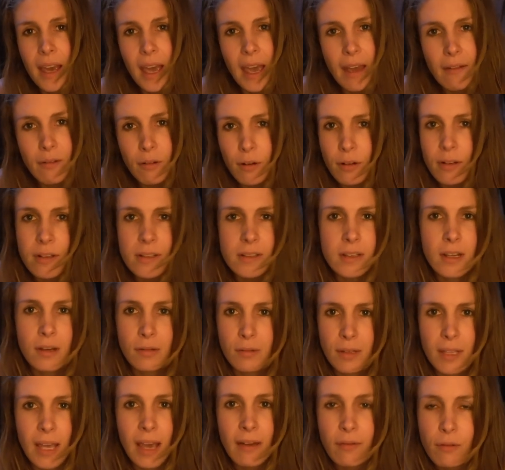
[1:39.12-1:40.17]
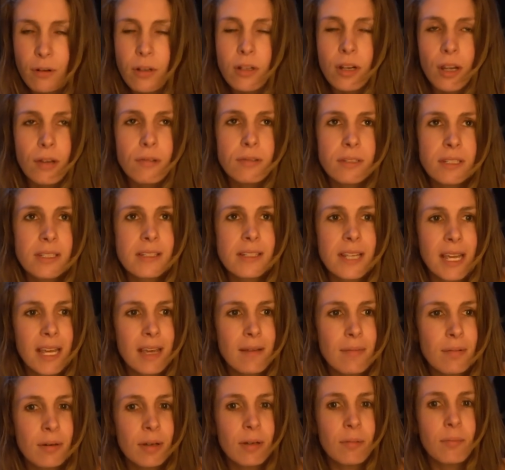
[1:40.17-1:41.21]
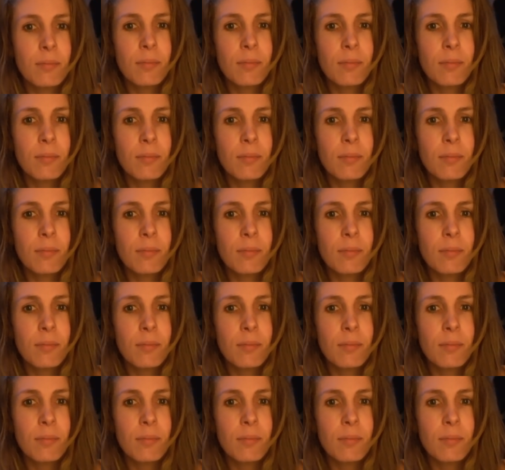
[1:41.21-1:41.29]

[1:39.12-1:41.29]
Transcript: Everyone knows this tip,